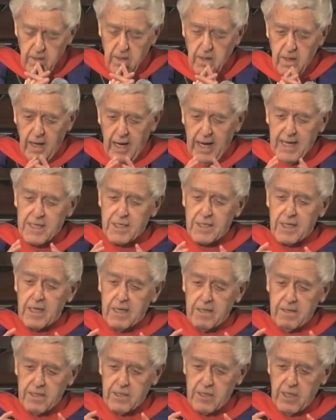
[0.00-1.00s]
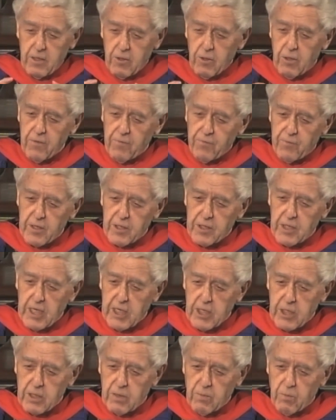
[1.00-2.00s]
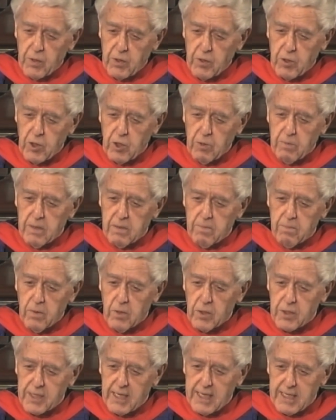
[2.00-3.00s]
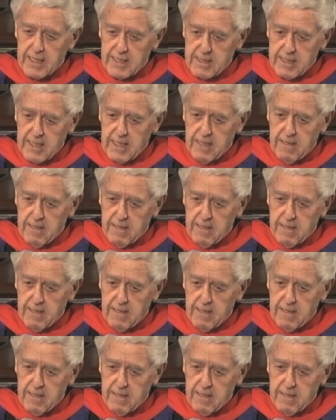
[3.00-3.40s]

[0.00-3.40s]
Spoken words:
I see it as the confrontation with human mortality,